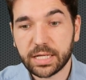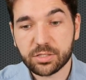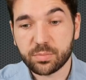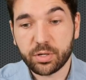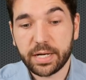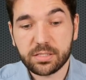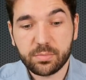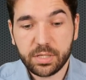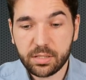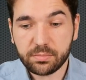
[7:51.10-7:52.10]
That
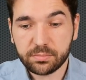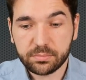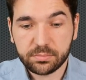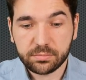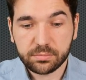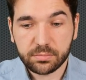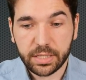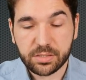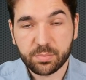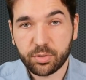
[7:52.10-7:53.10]
surprised me.
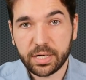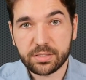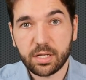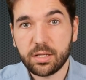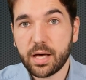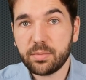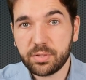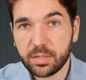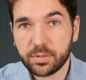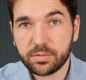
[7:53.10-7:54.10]
That surprised a lot of
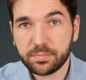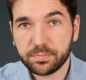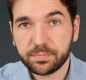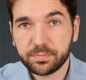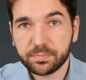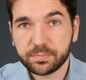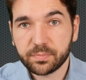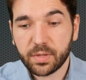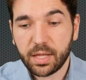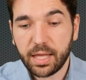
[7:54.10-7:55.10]
people.
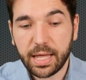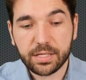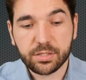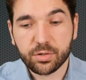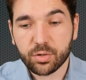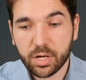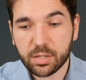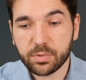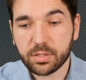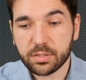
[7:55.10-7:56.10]
And it's
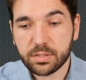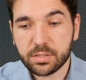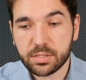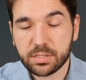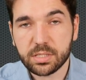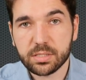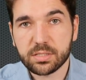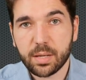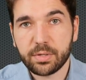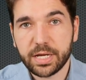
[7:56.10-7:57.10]
incredible to see
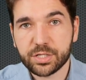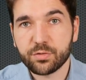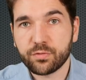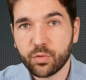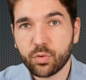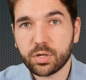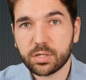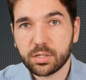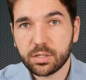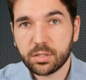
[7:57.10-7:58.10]
this nomination
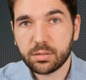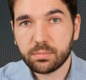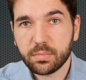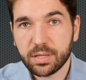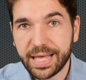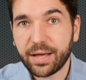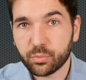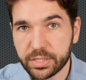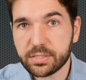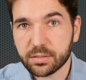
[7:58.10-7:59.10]
for
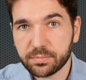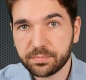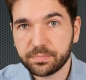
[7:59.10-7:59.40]
that reason.